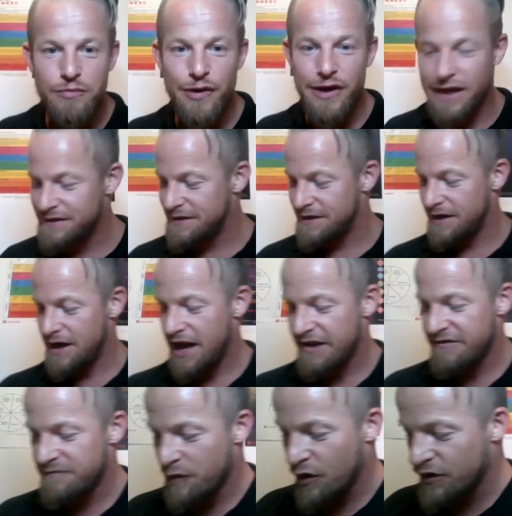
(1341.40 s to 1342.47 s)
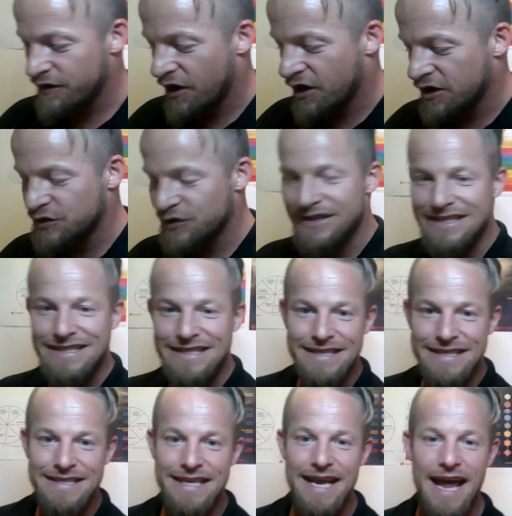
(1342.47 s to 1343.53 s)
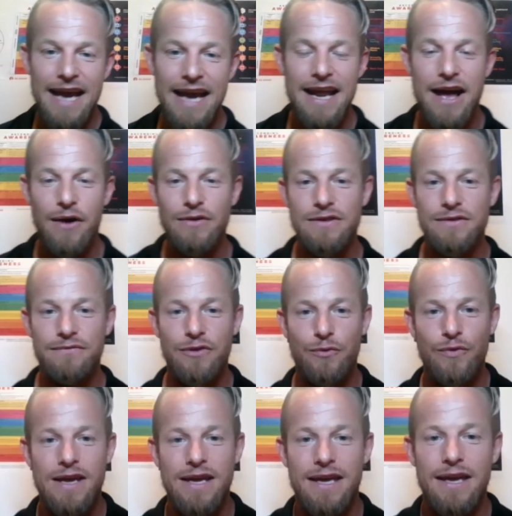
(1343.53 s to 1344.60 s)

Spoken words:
Branson have both 168 hours of the week.